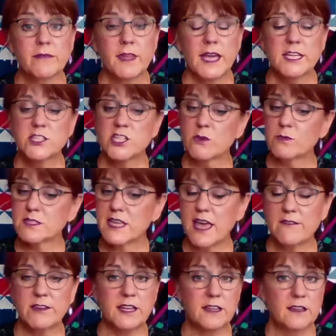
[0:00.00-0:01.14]
and she was
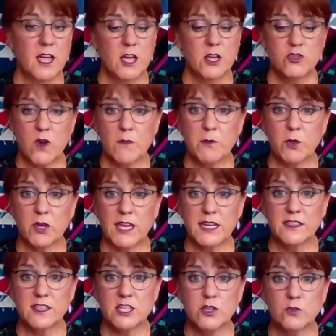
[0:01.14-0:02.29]
having trouble getting
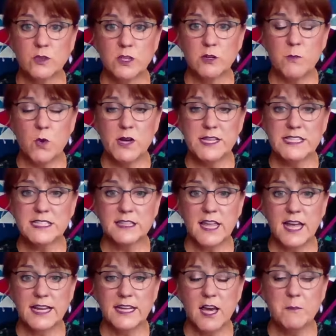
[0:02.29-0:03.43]
the two little points to
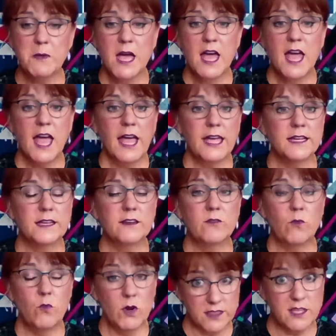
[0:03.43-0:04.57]
line up. And
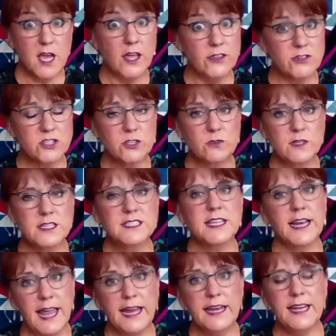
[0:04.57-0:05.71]
one of the other students said,
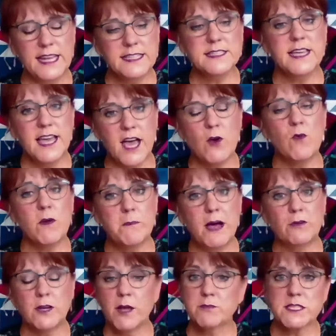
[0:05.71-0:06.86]
Hey, Nancy, how about?
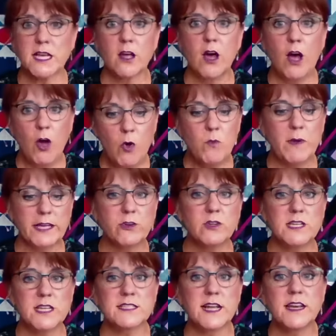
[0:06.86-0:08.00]
And I was like, Oh my
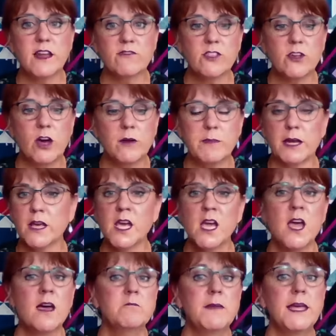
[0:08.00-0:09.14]
goodness, I never thought about it.
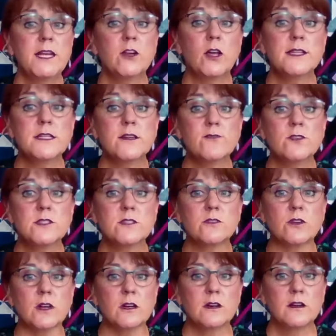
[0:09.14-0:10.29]
Made all the difference to
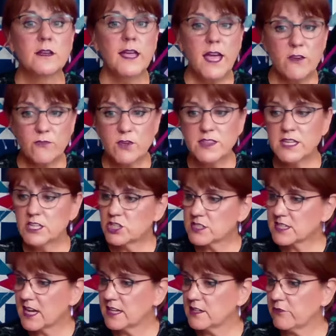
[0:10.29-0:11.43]
her. Everything just
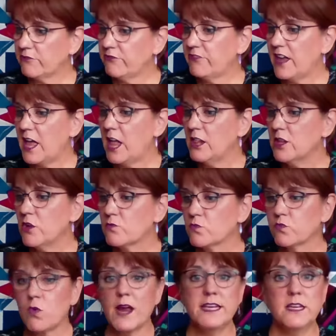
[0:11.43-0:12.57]
kind of fell
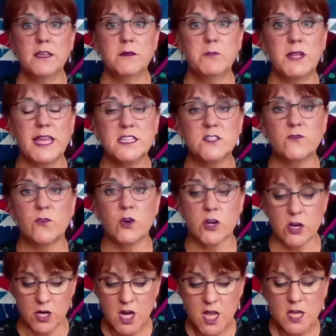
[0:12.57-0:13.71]
right in place for
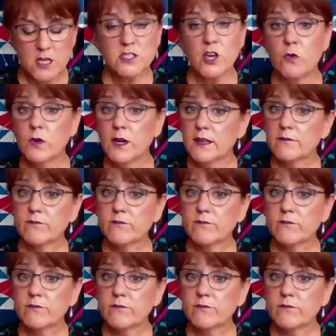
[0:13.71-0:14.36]
her. So